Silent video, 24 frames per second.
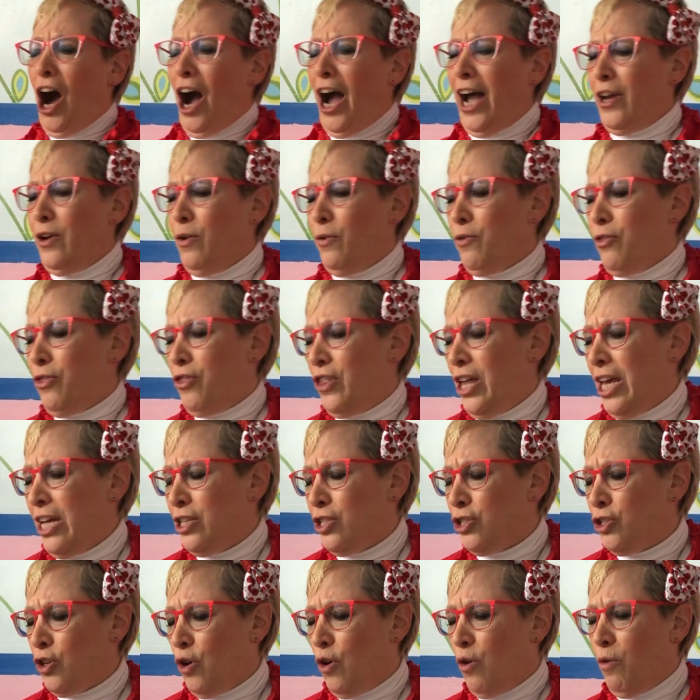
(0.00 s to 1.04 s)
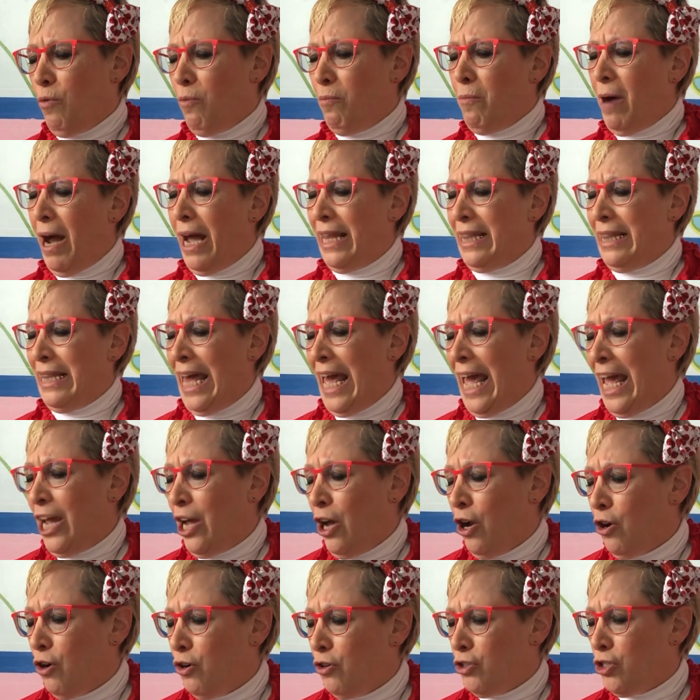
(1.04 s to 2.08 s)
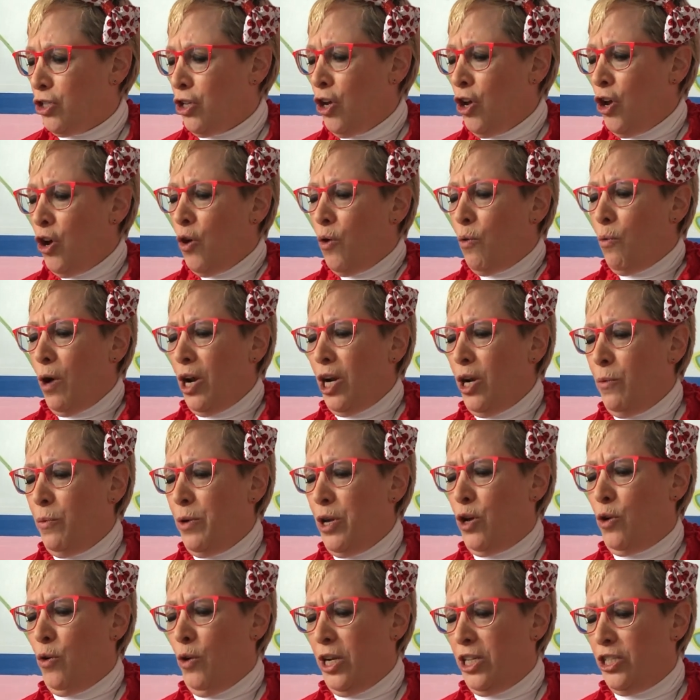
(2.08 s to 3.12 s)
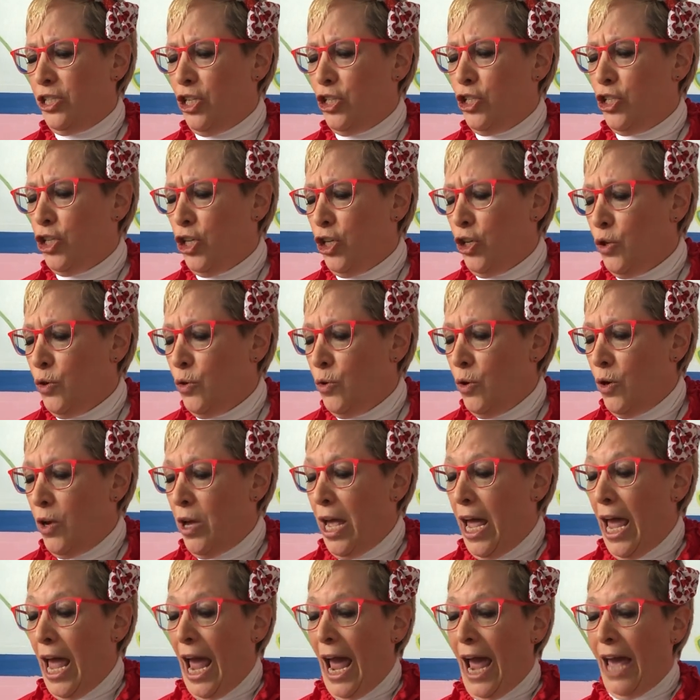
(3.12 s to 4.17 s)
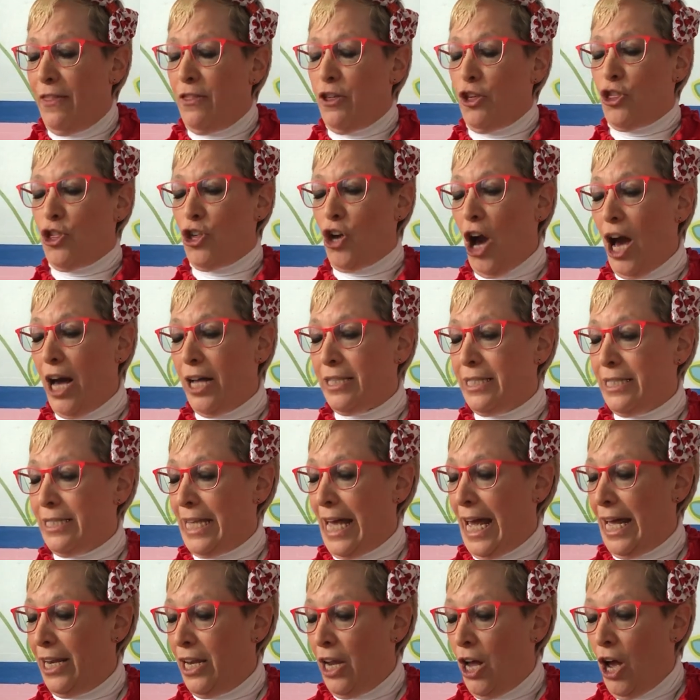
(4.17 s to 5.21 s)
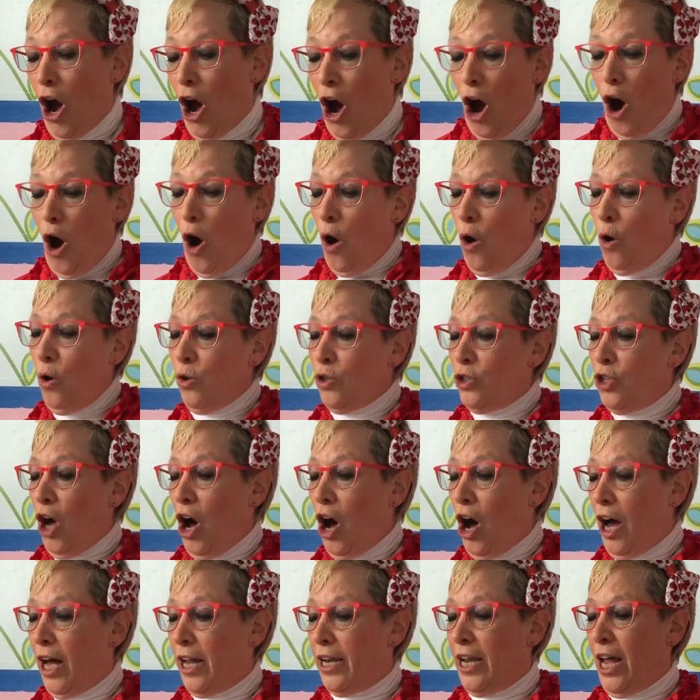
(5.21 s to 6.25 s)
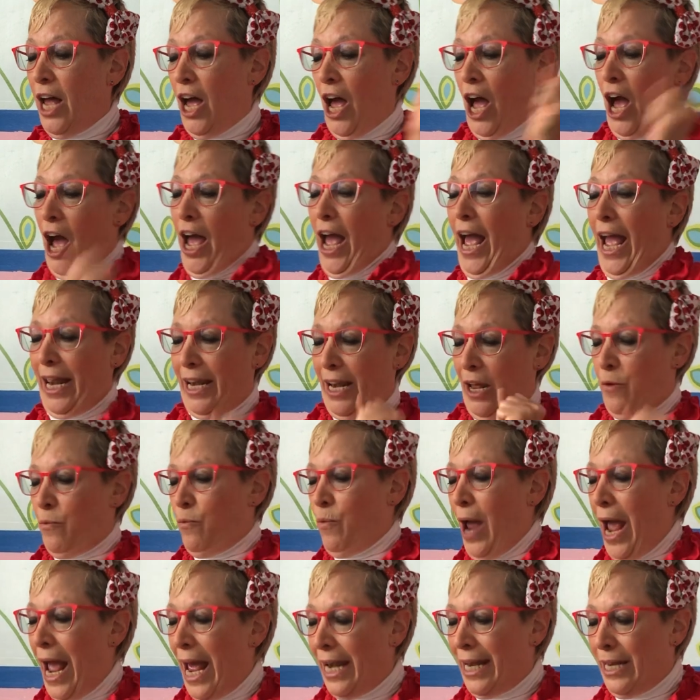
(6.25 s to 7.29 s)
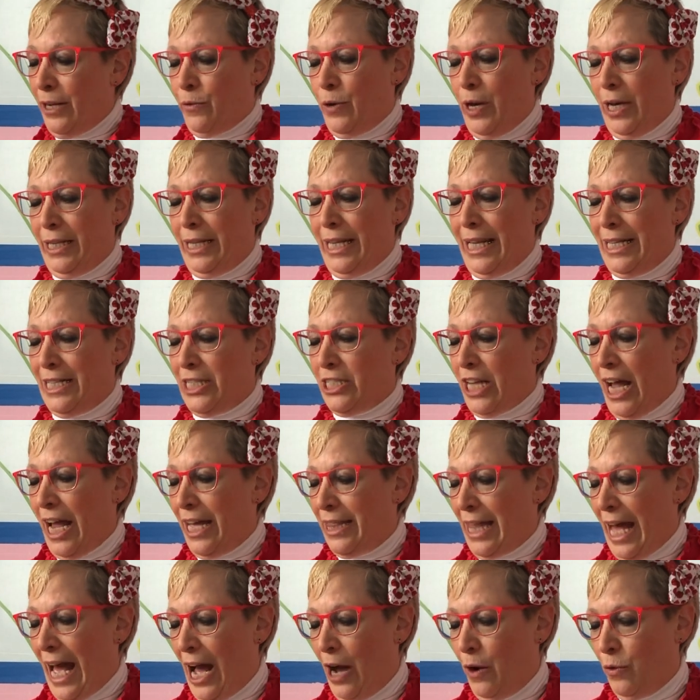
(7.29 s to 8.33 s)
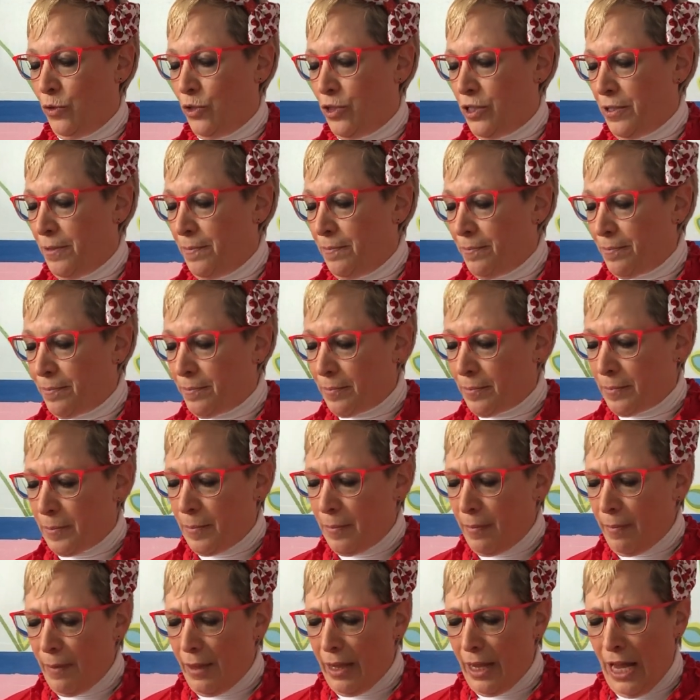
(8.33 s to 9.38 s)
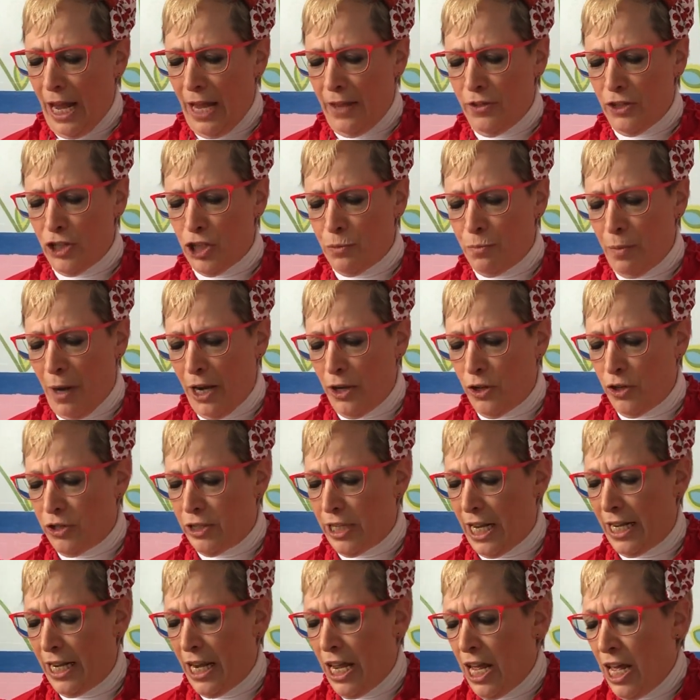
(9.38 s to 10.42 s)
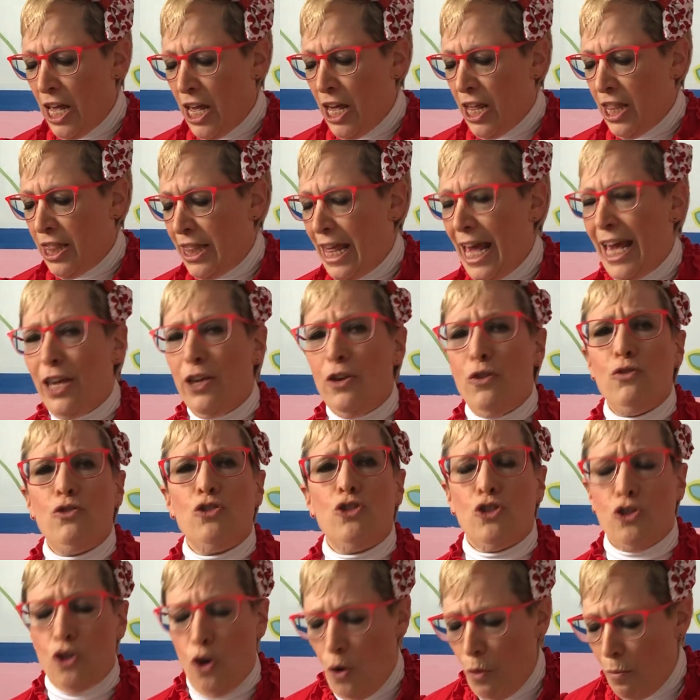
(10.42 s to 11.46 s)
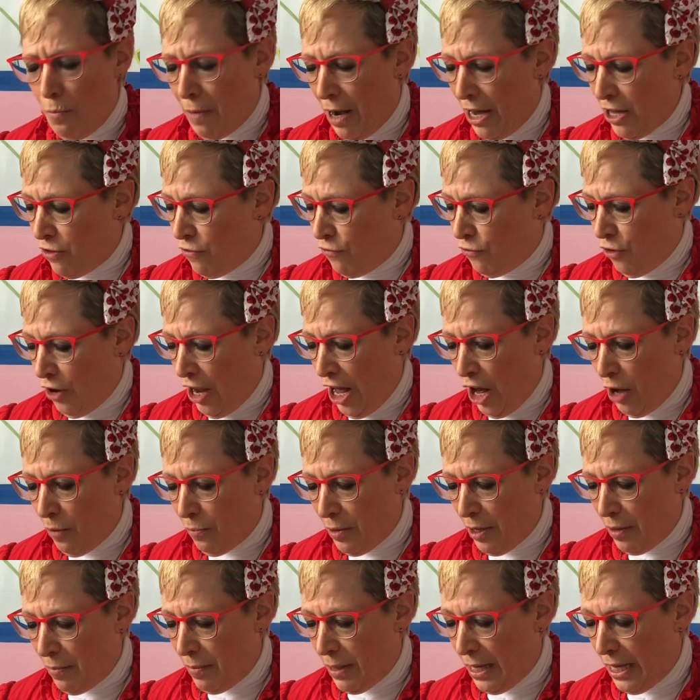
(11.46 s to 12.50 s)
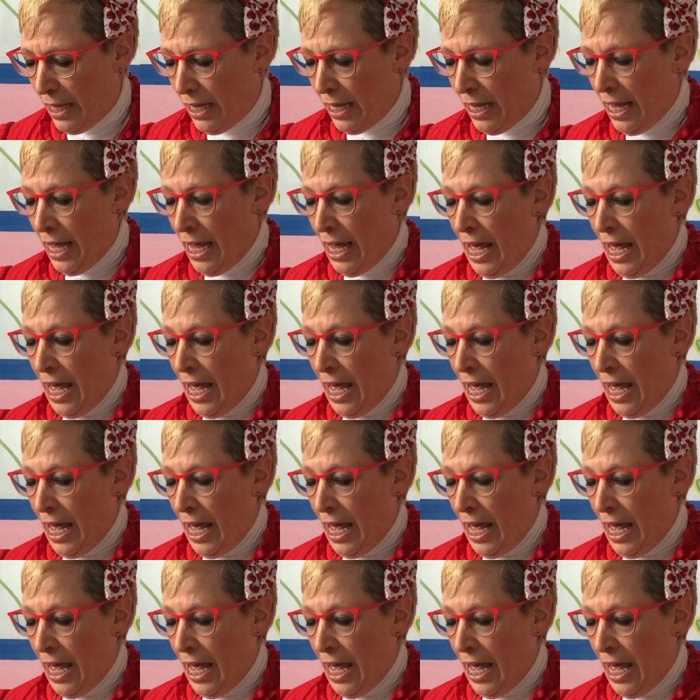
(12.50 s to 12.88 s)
I don't think so. My leg hurts. What are we going to do? And the child said, hold on, and ran quickly inside the house. And the spider said, thank you so much for helping me.